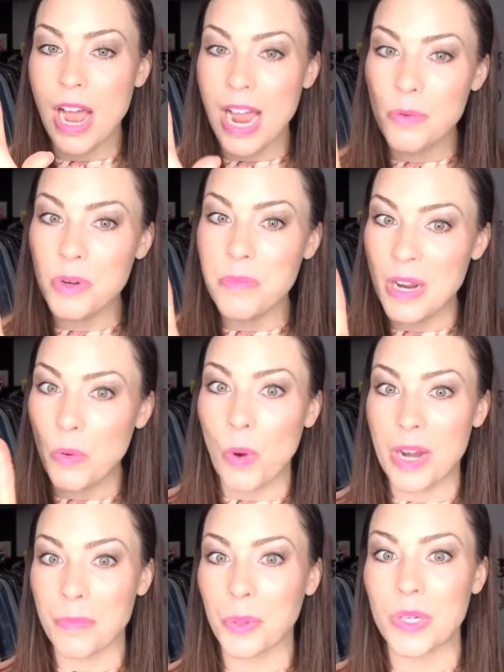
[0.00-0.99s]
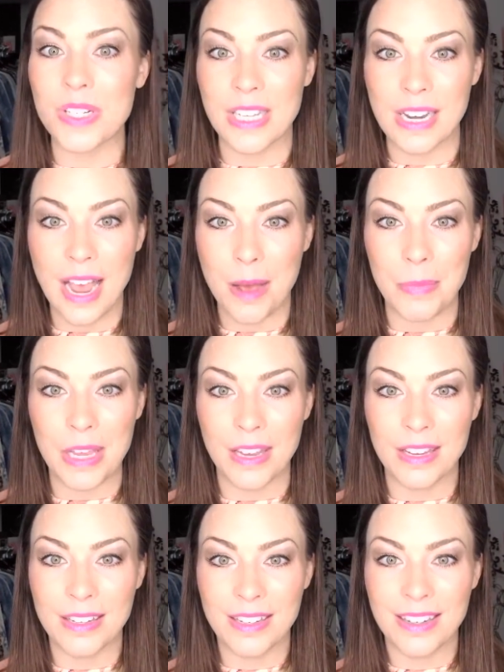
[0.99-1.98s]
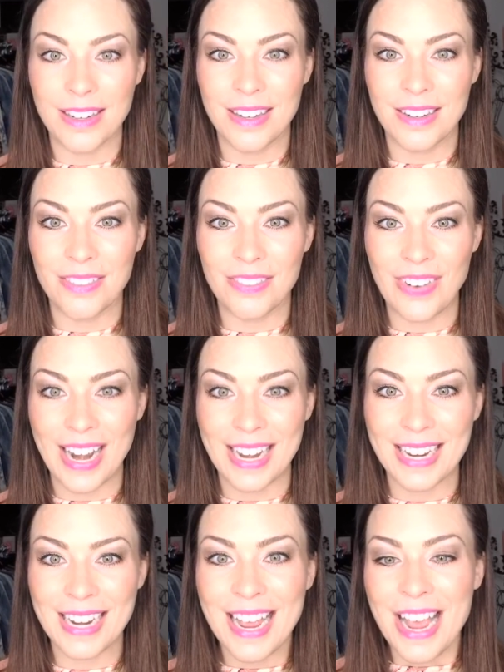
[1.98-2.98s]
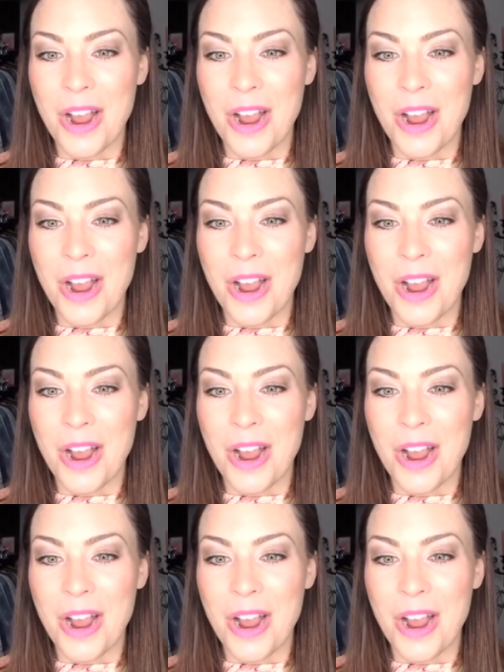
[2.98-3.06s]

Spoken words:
I would make one person happy, right?